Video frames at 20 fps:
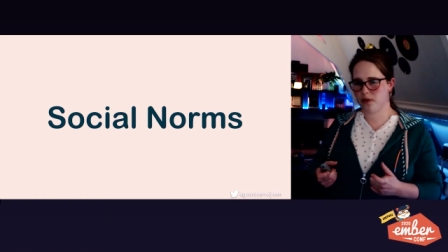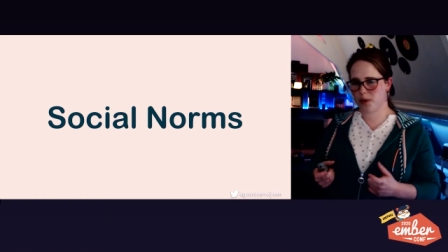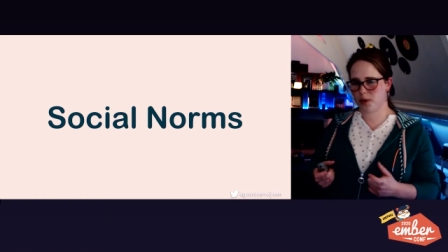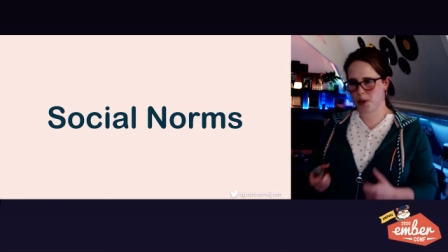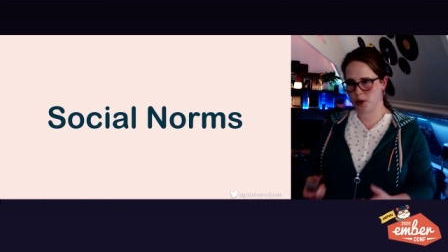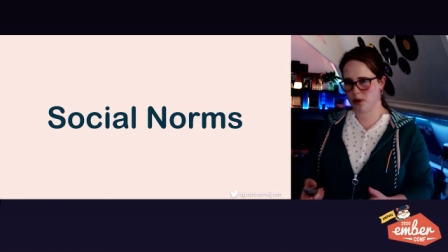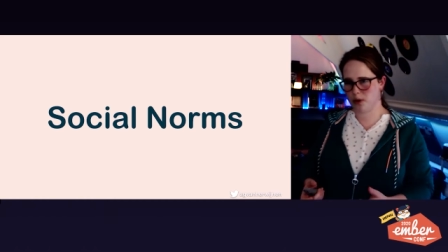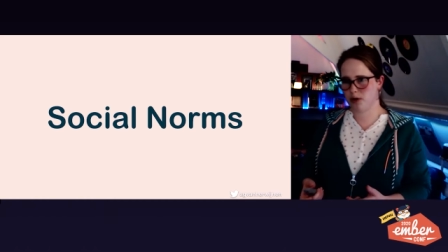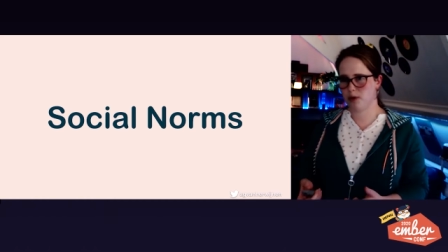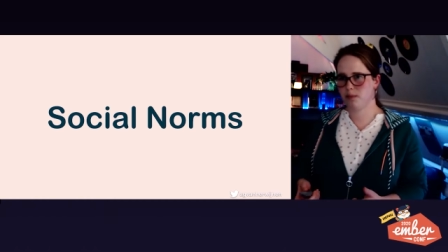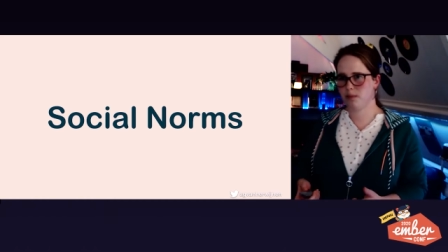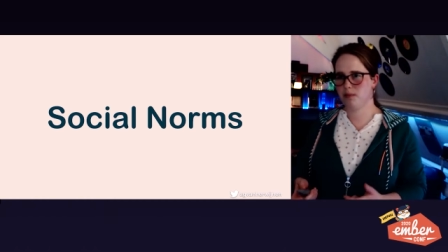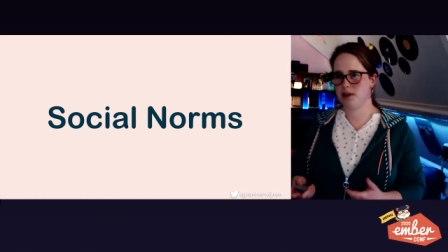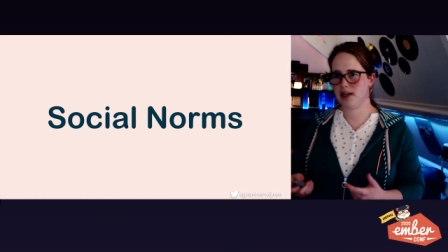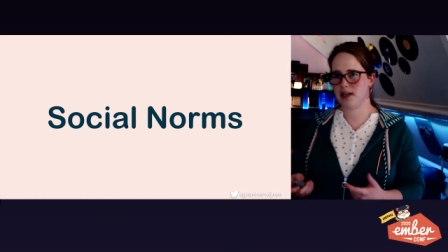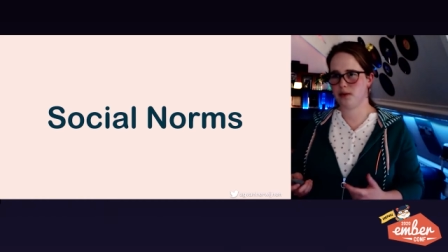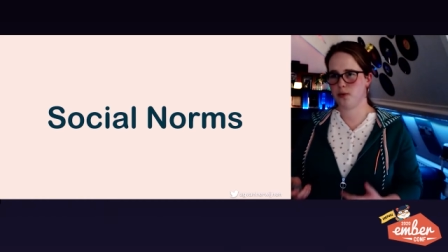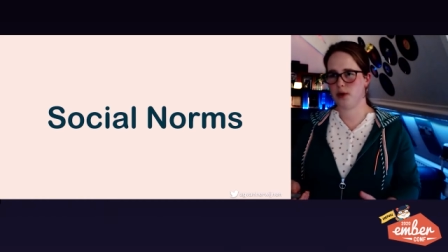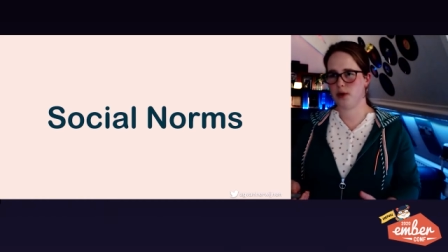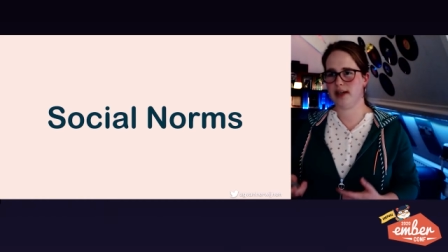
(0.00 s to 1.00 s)
term
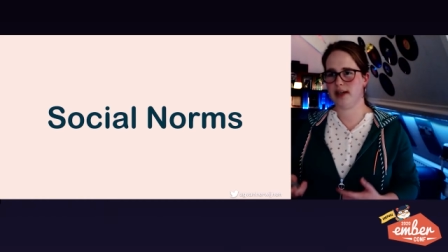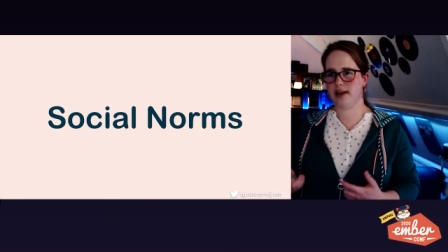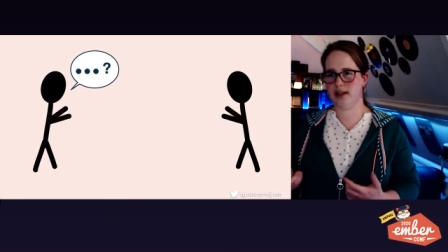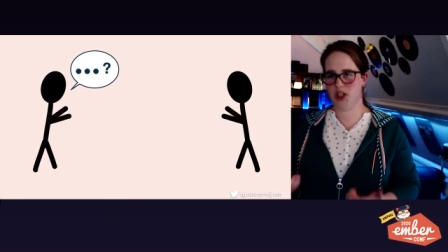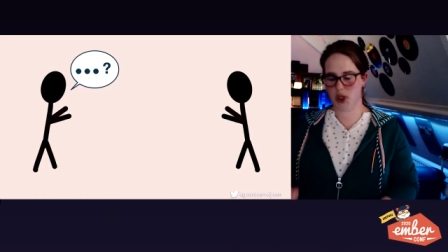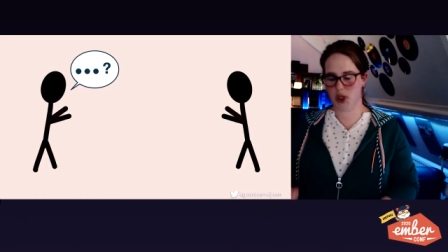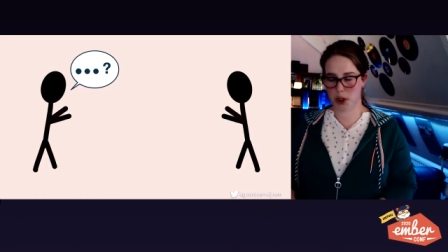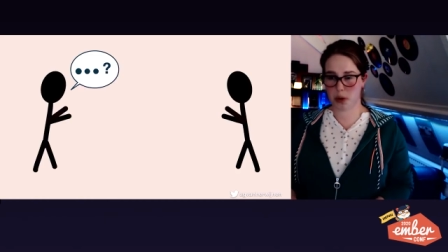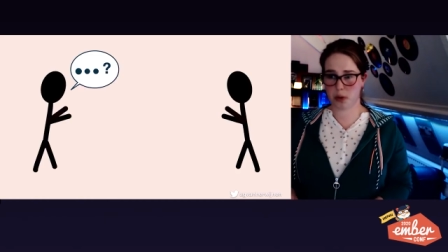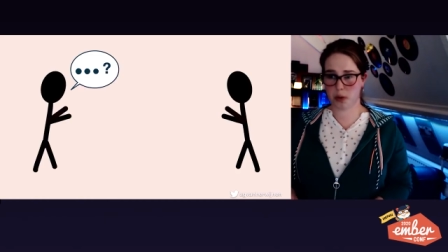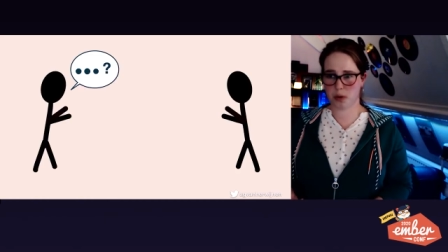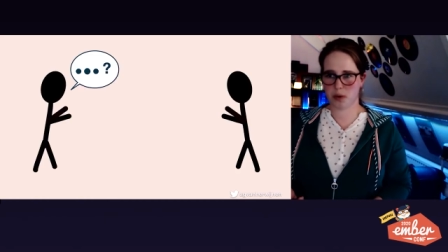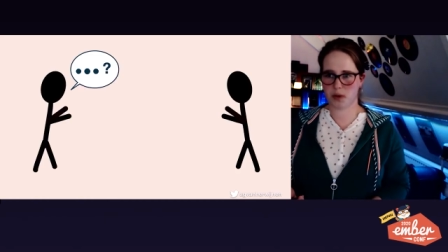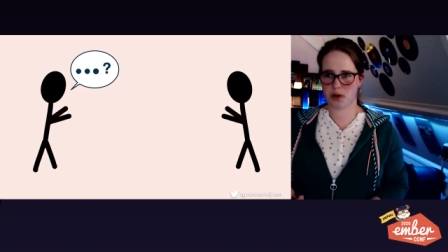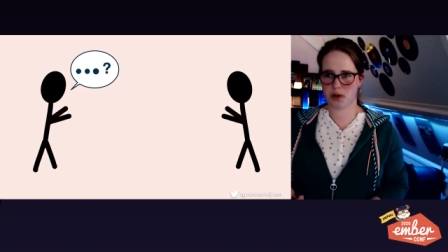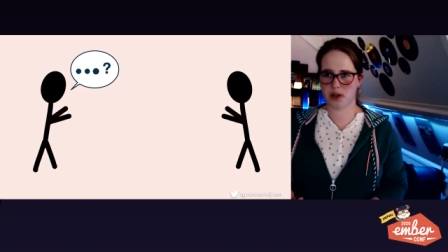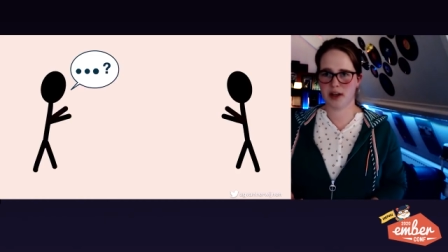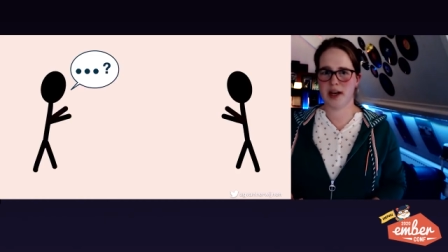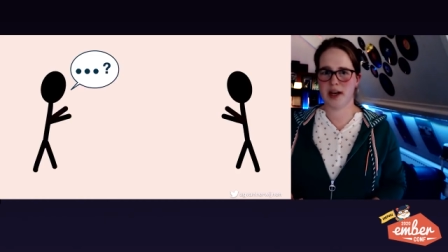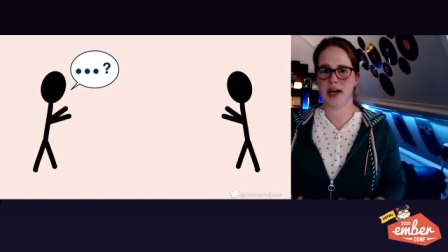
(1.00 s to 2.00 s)
that we
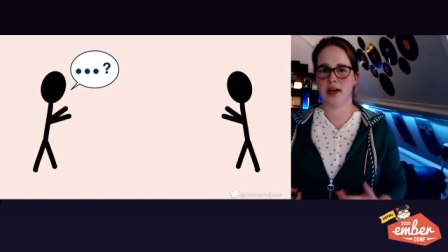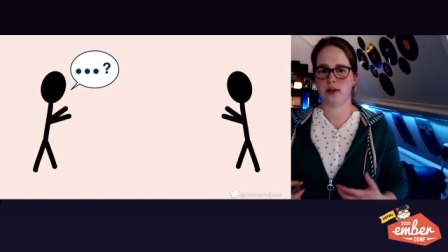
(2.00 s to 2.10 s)
use